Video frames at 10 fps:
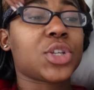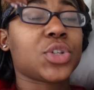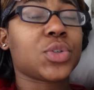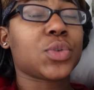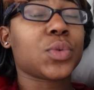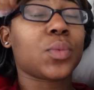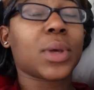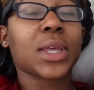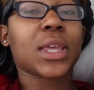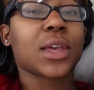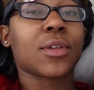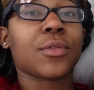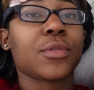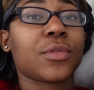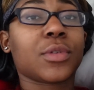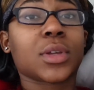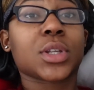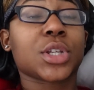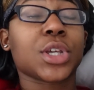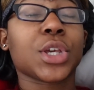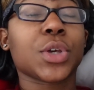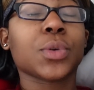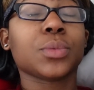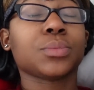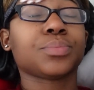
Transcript: to give to you.